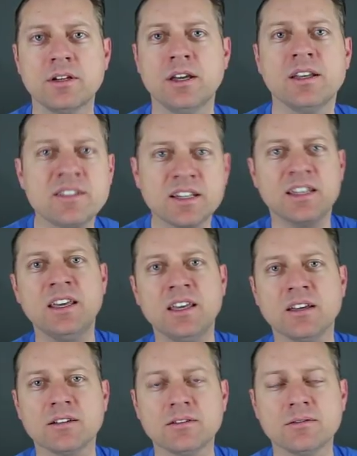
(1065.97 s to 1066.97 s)
It's a
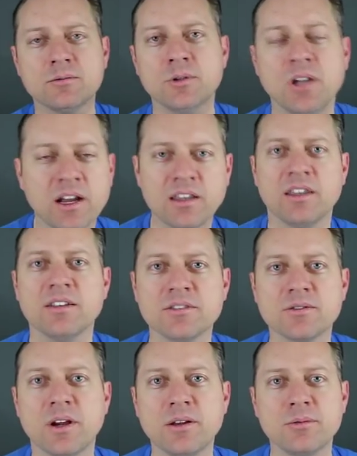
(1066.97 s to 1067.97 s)
king. We're not
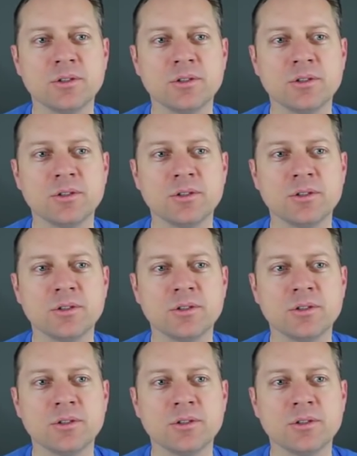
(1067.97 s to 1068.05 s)
kings, right?